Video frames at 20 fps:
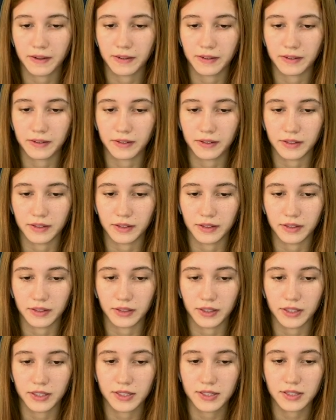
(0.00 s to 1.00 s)

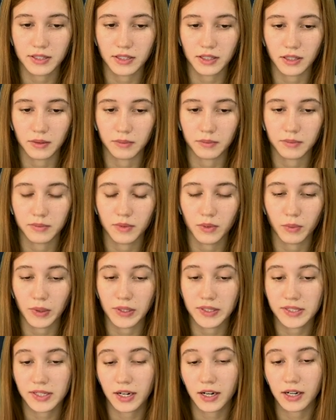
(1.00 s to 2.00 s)
Let's see, 1
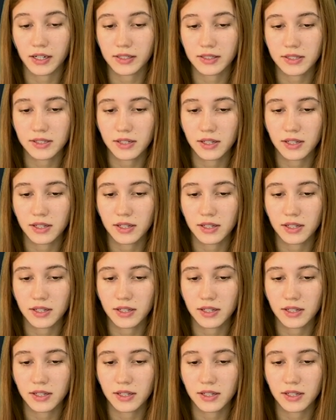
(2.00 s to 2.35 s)
second.